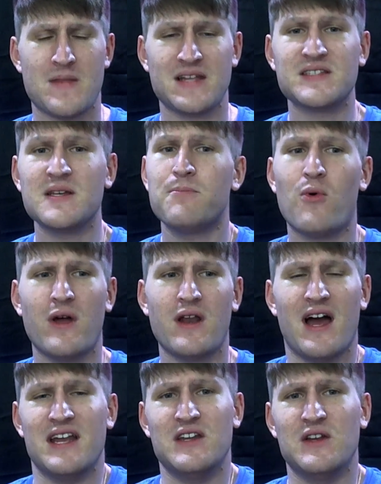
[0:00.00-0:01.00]
some point
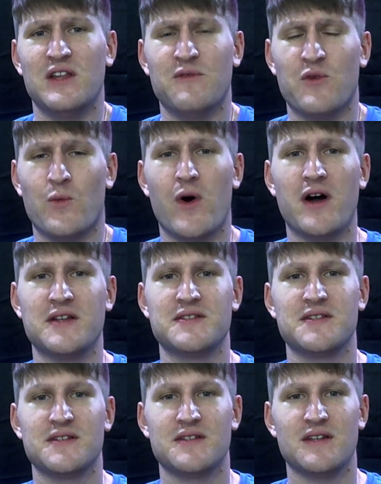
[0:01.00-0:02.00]
I didn't even
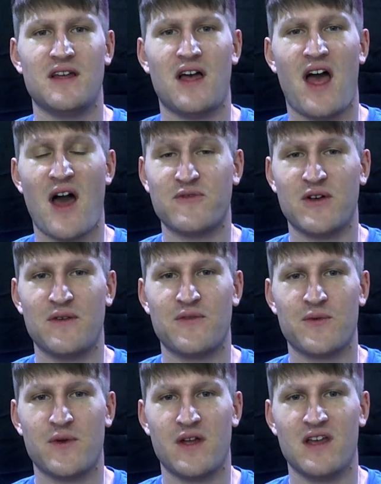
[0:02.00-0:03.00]
want Half-Life
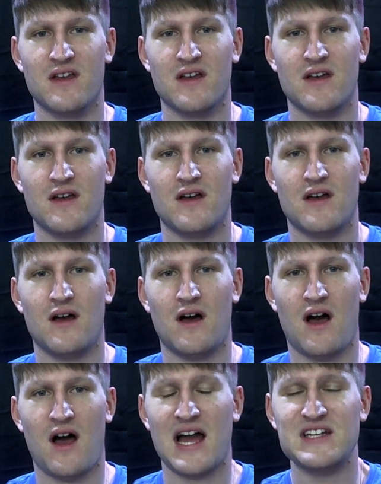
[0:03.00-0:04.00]
3.
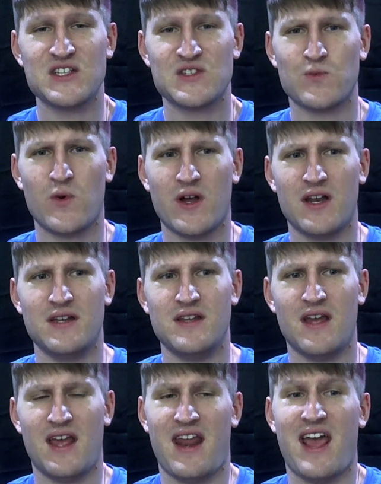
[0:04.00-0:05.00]
I just wanted
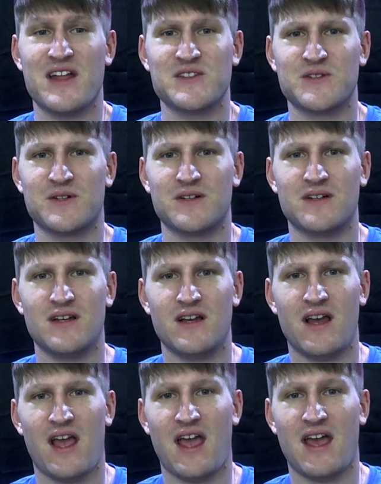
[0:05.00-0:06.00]
an answer,
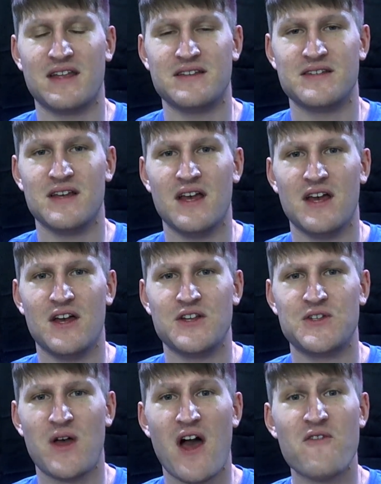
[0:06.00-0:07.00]
and
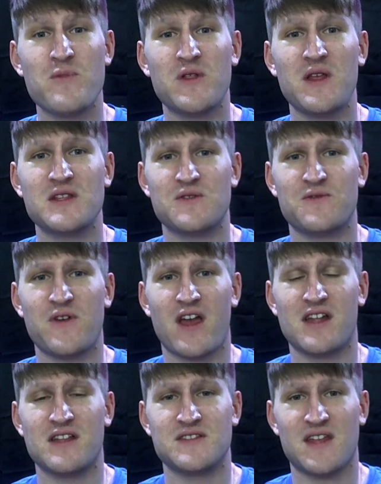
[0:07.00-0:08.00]
to have millions of
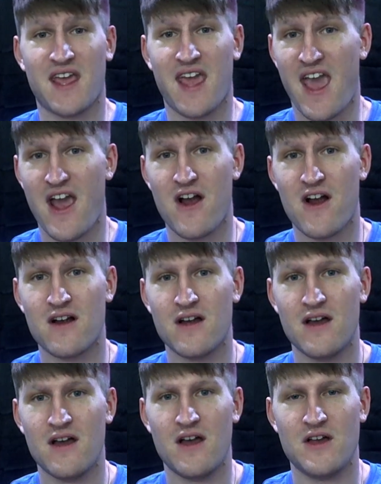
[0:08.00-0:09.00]
fans that care
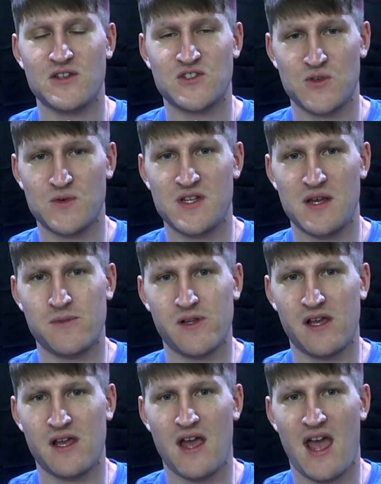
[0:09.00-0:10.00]
so
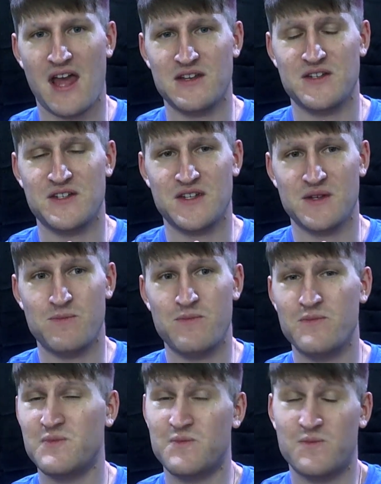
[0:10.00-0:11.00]
deeply and just to
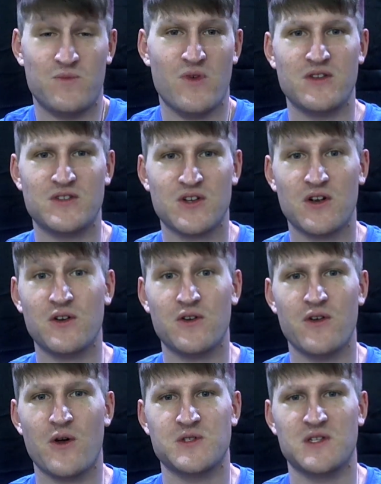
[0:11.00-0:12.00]
turn your
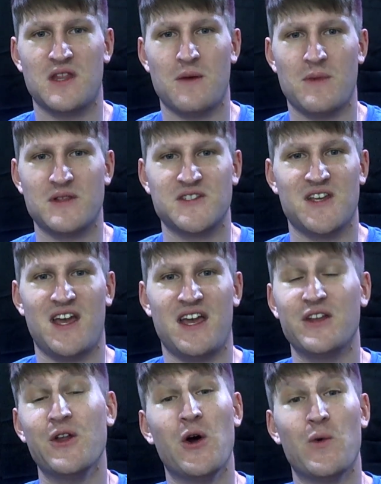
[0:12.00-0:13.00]
nose at them and
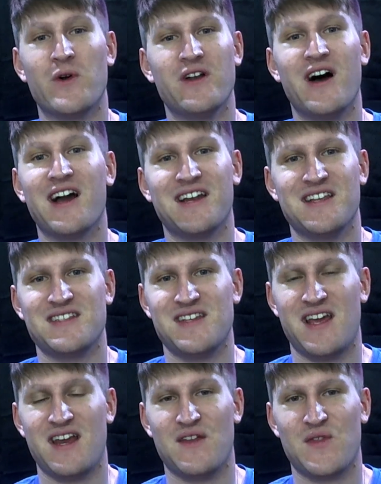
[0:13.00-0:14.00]
say, no, we're not going to
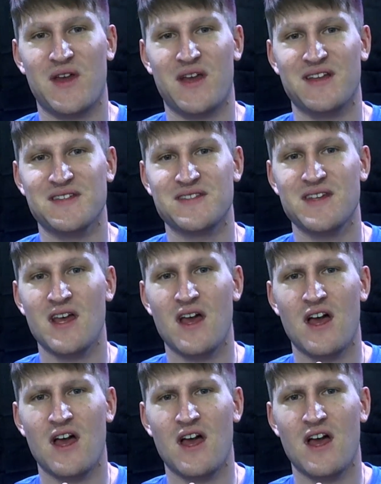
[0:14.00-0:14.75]
say anything is